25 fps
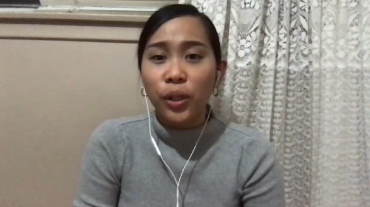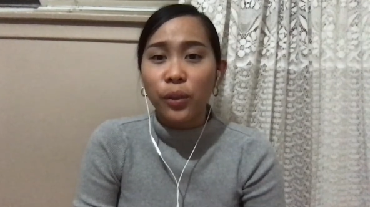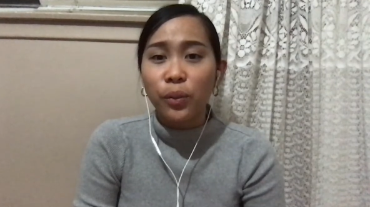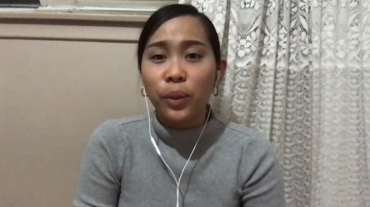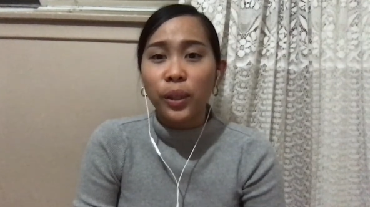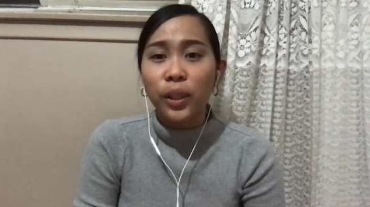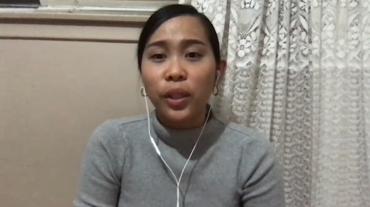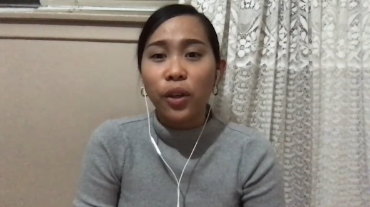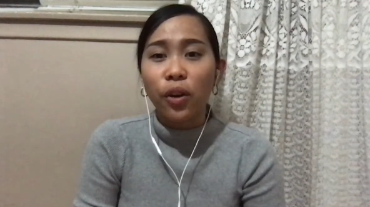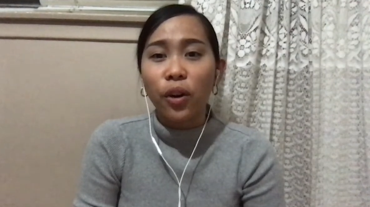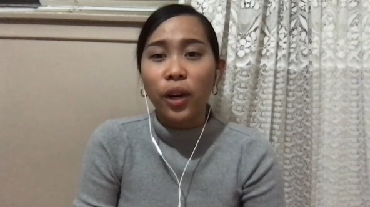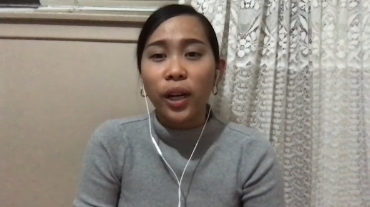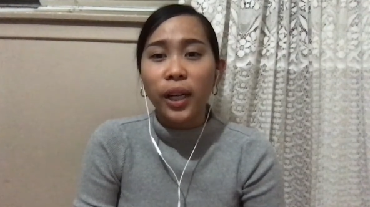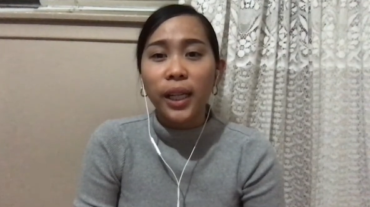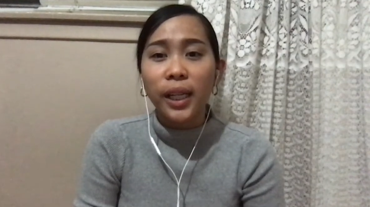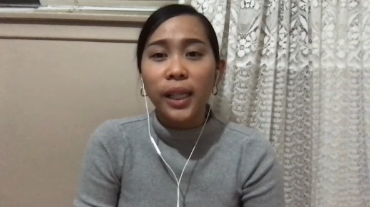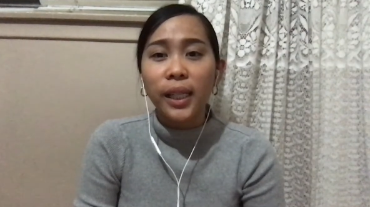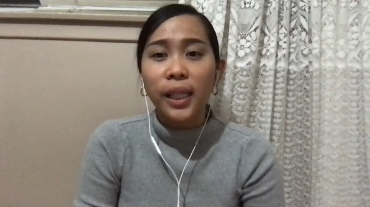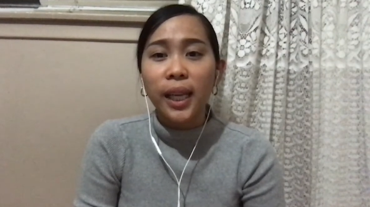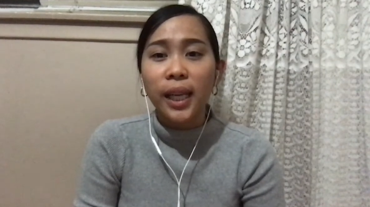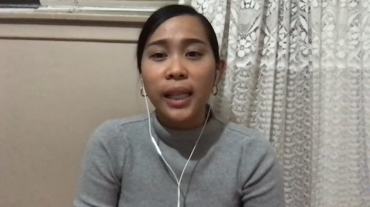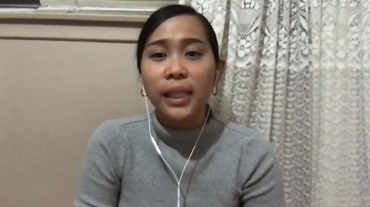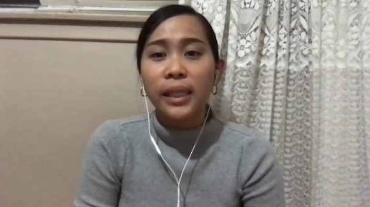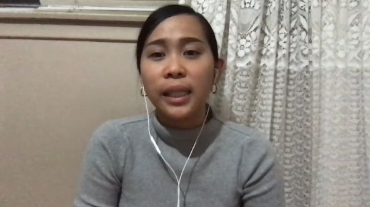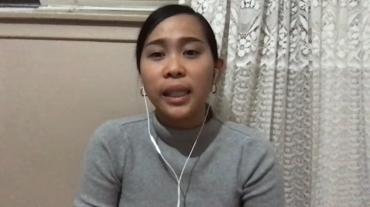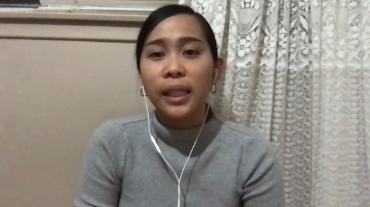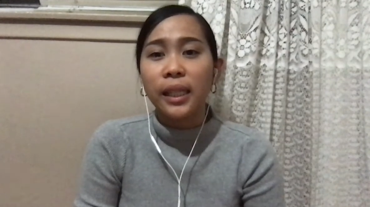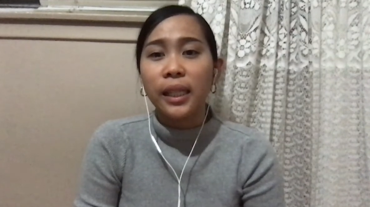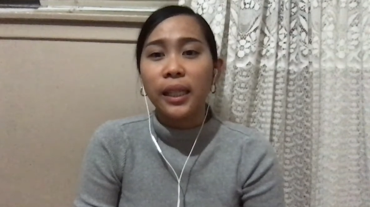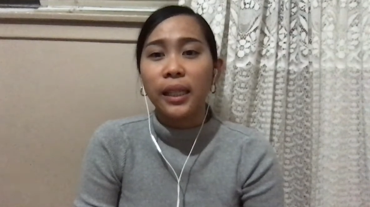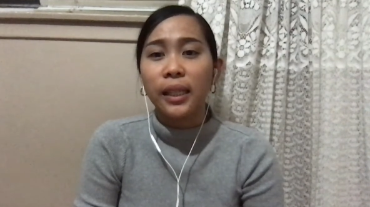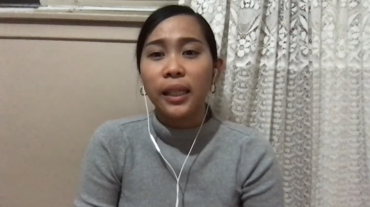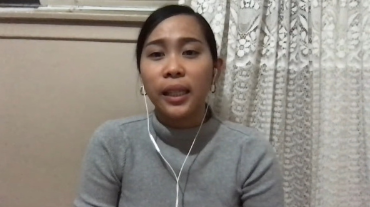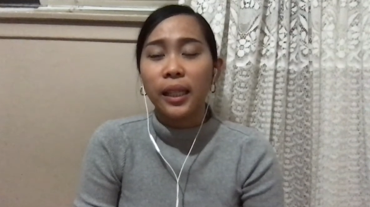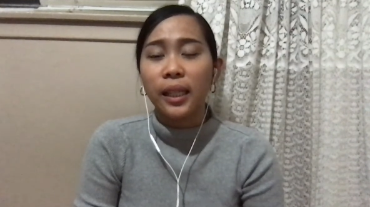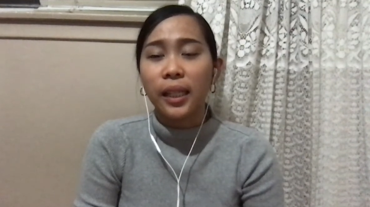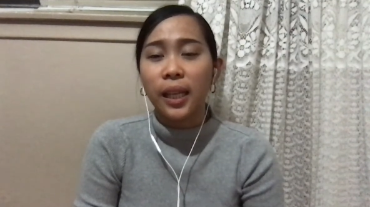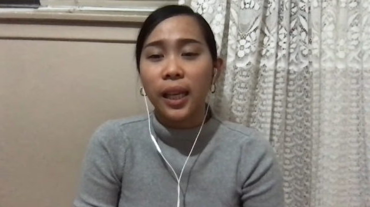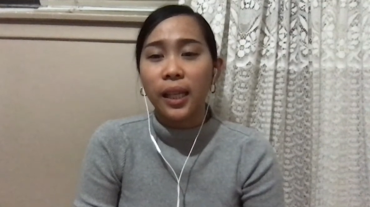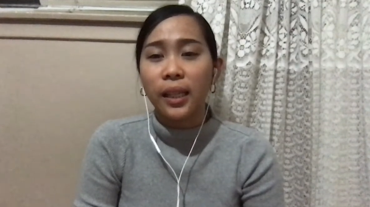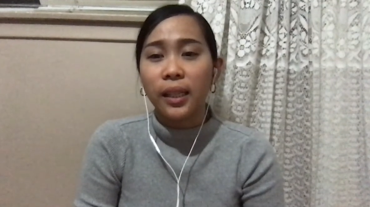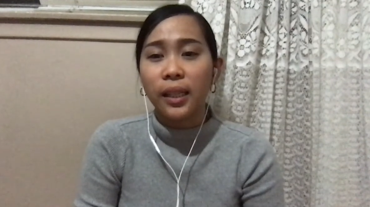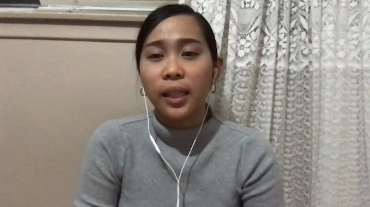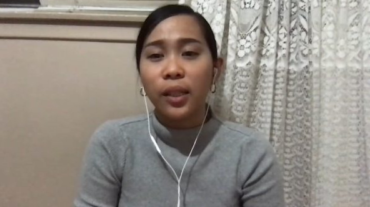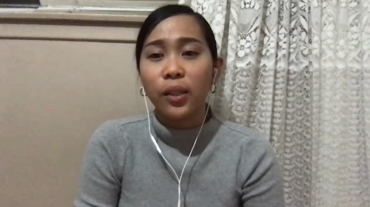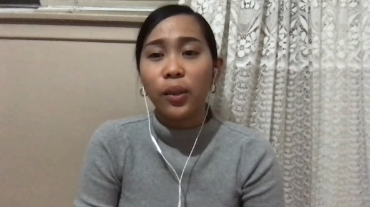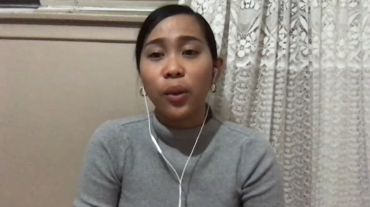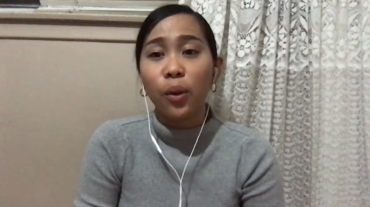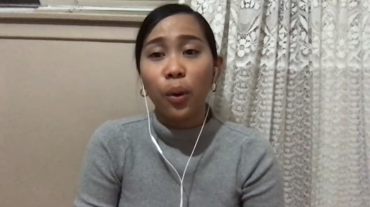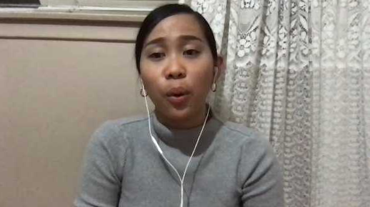with organized and
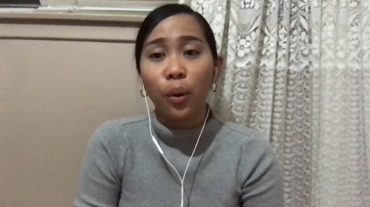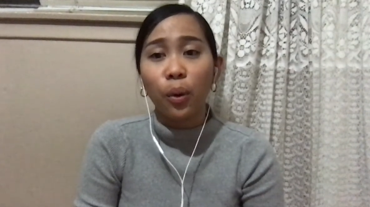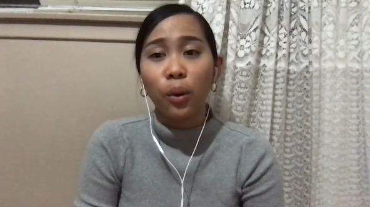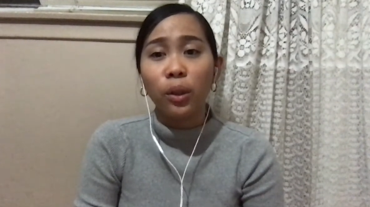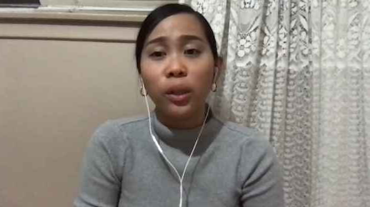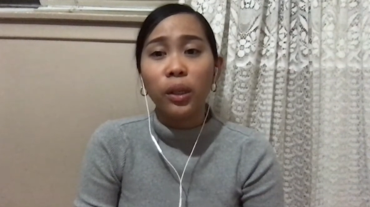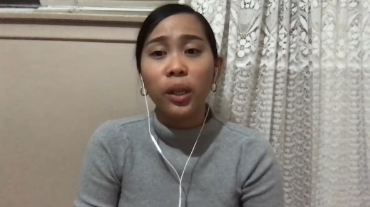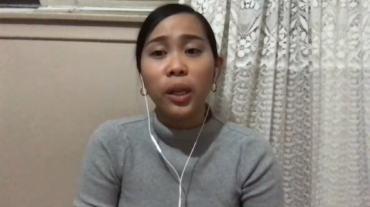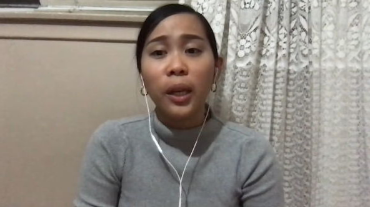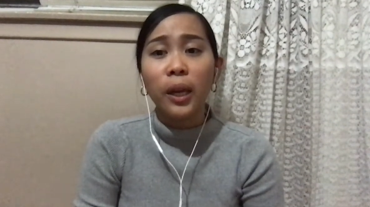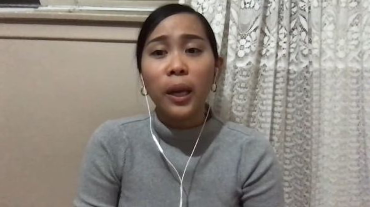integrated whole,